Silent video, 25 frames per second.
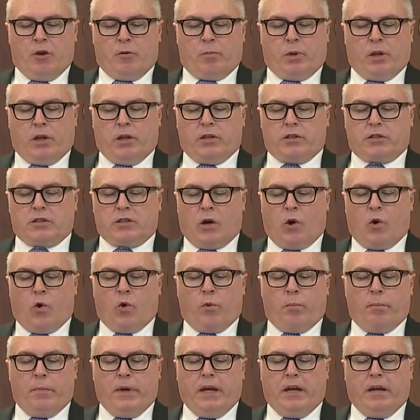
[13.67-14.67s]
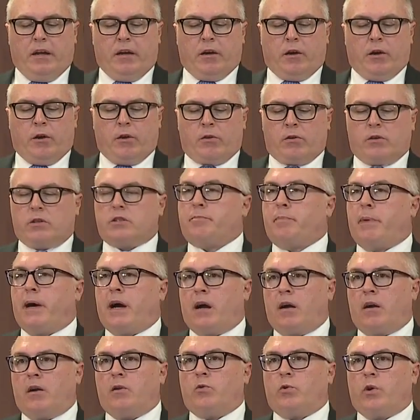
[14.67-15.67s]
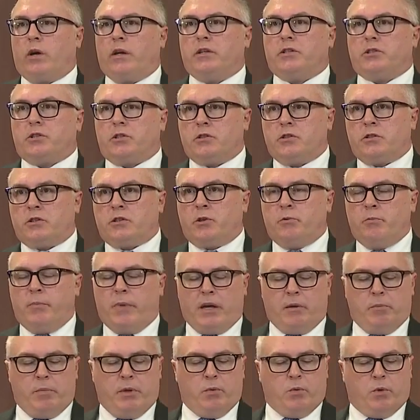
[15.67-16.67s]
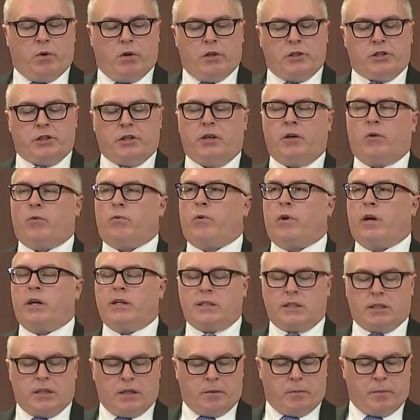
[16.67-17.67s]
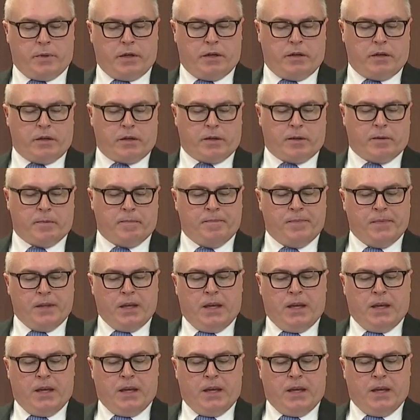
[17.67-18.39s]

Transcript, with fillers: plus all the many other aspiring racers who may be watching on Racing America.